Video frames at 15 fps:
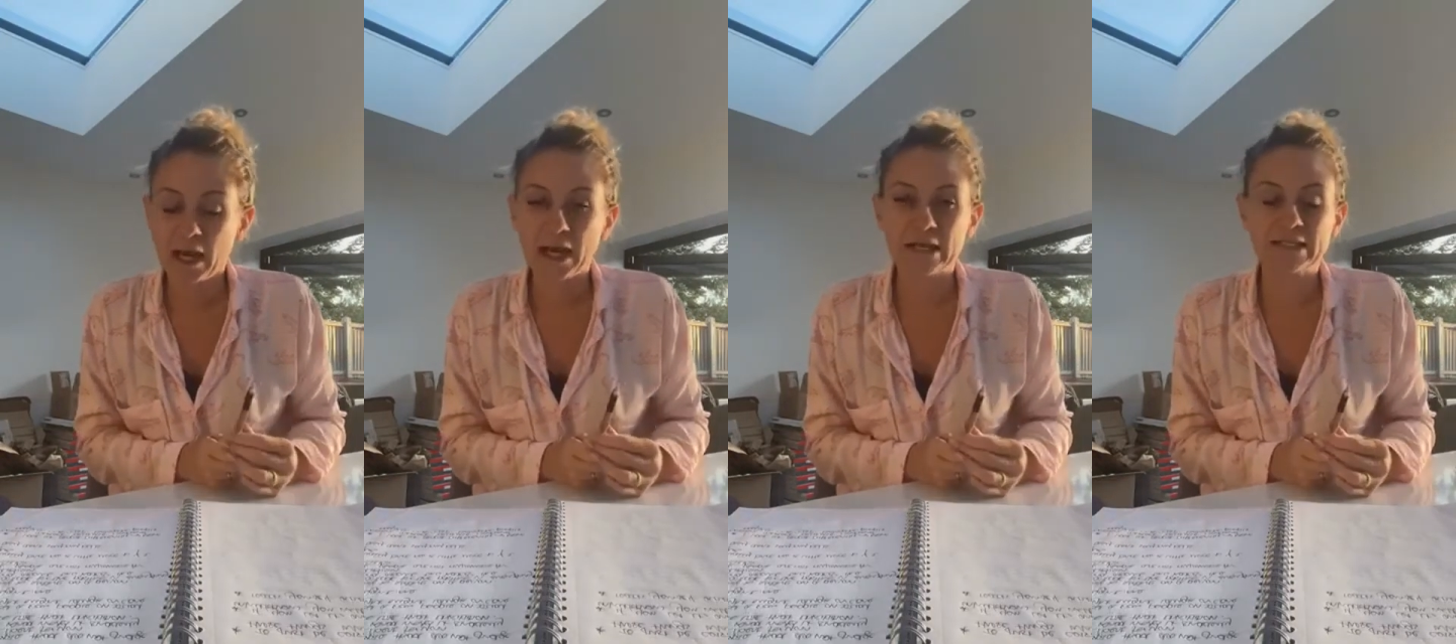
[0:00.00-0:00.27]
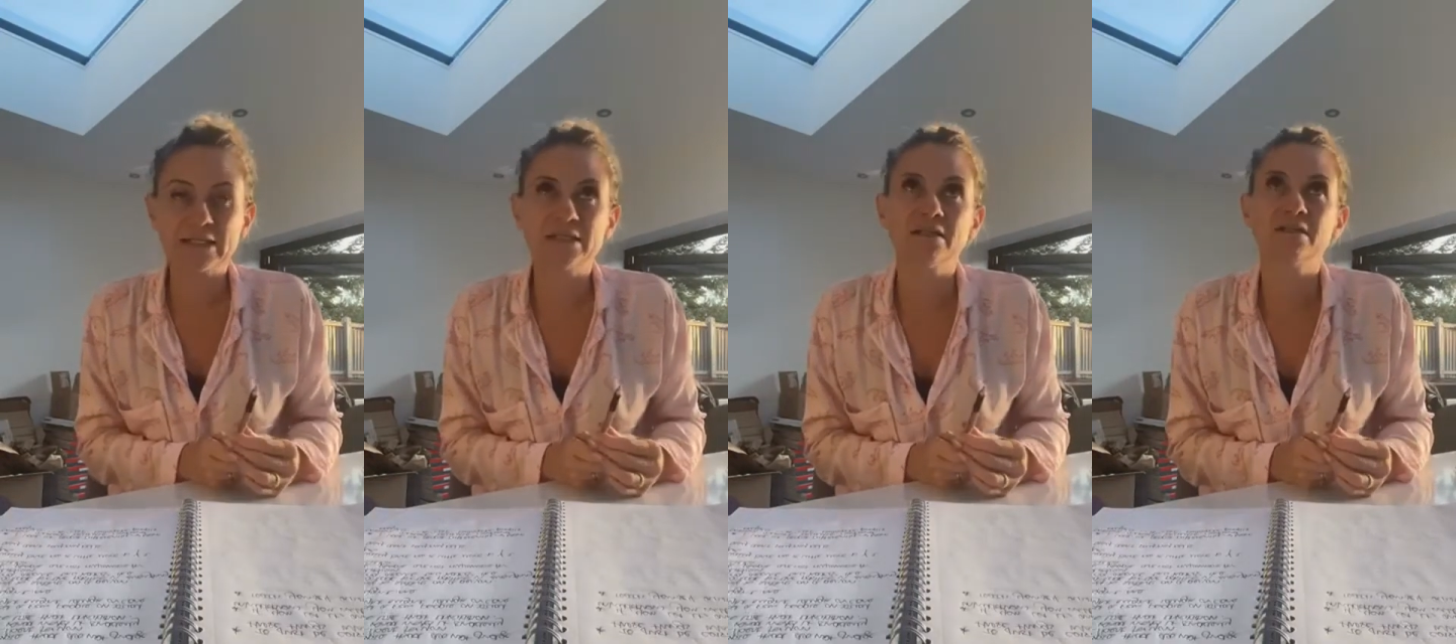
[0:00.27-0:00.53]

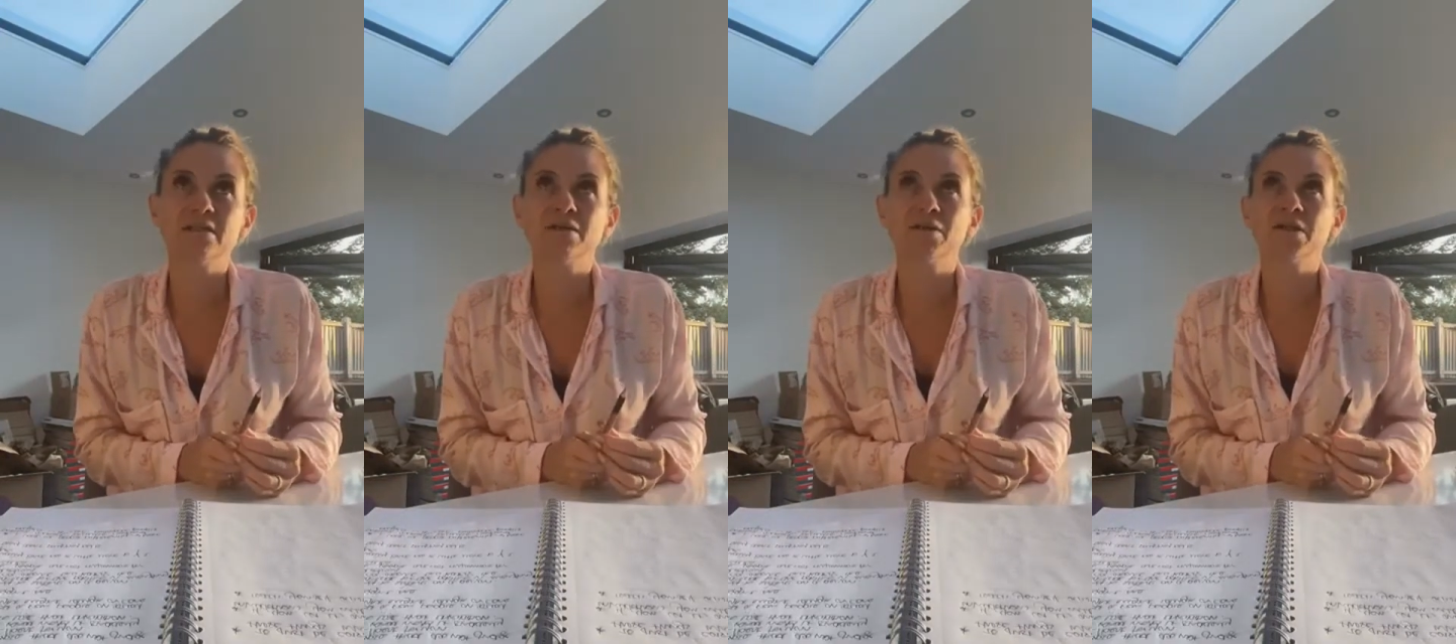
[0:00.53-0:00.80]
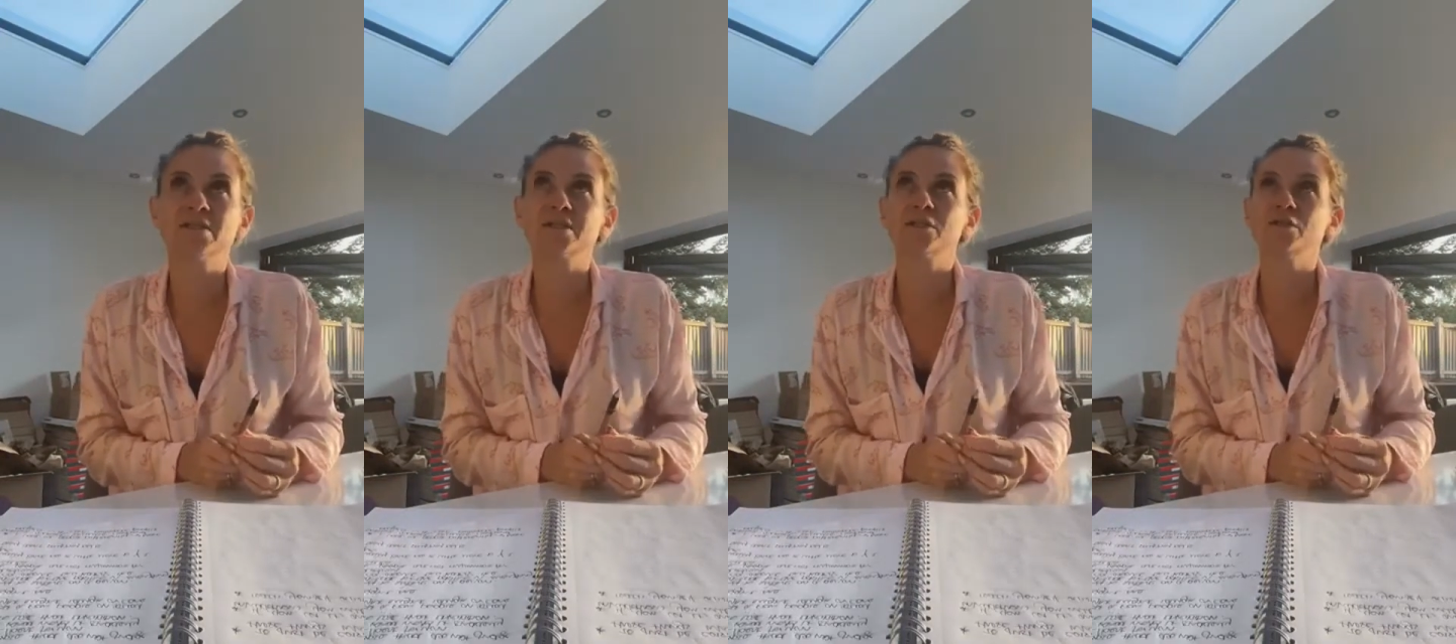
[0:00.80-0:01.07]
And
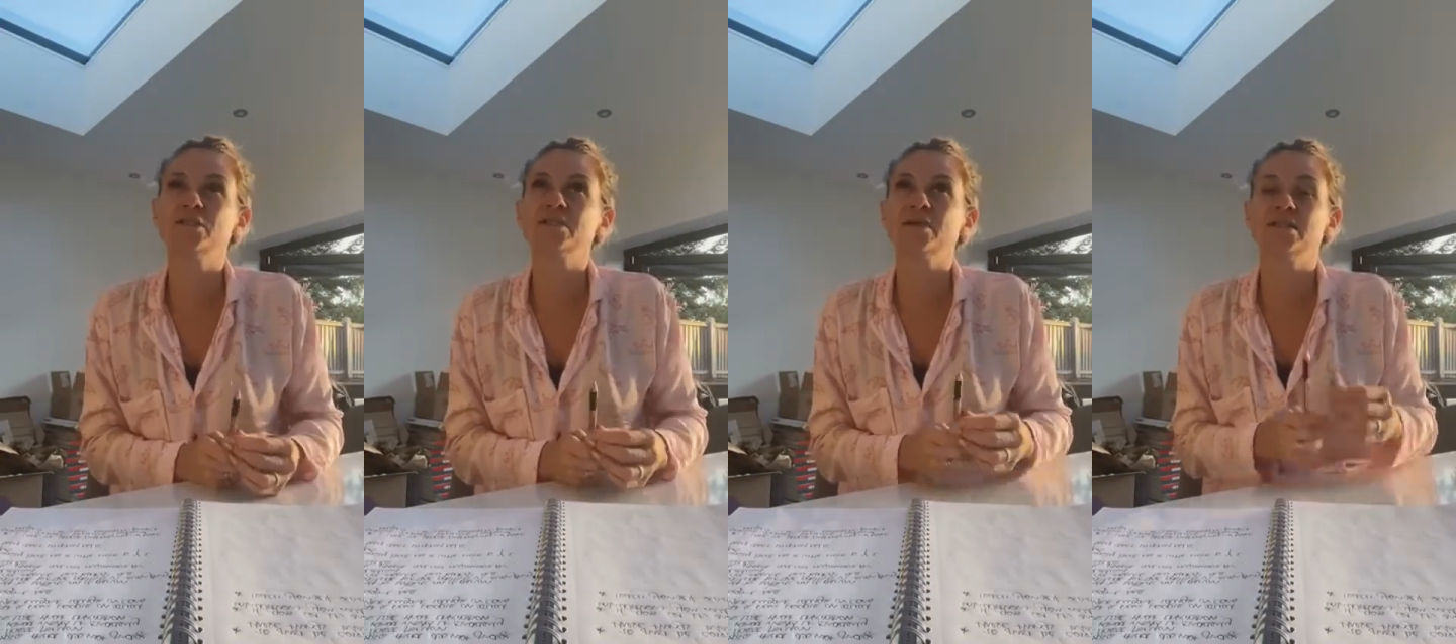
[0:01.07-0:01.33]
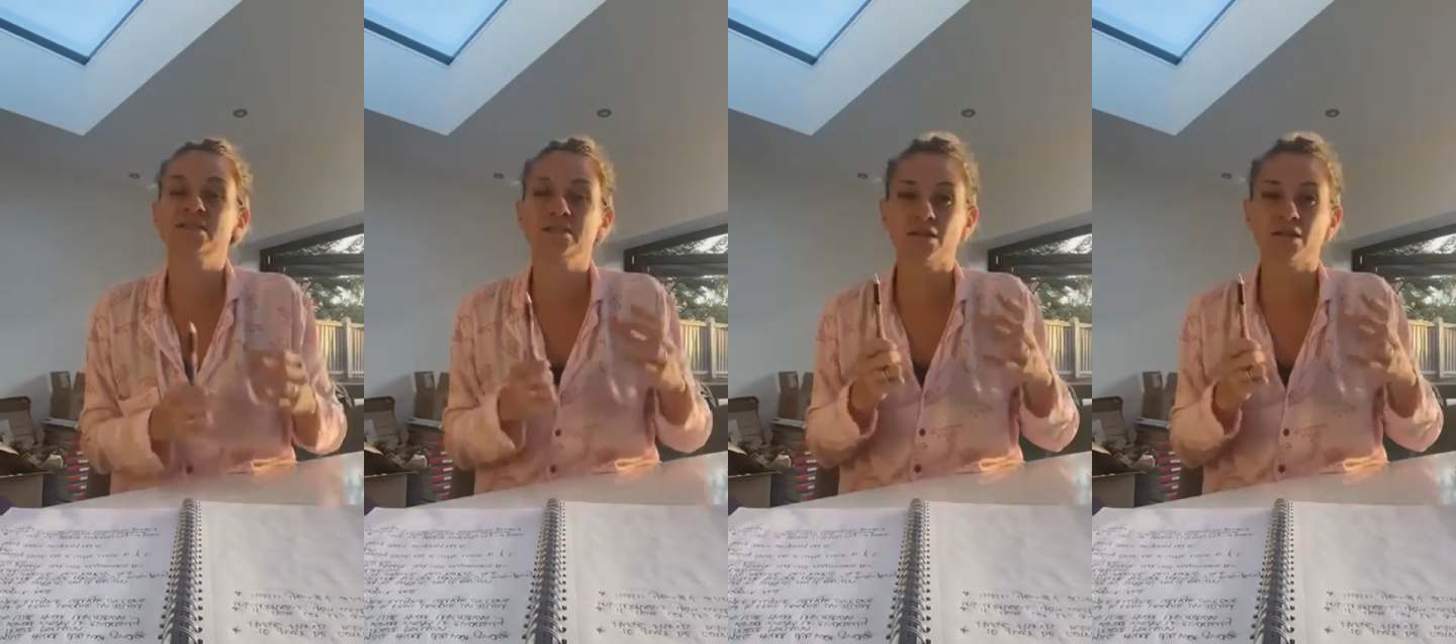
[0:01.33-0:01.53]
as soon as I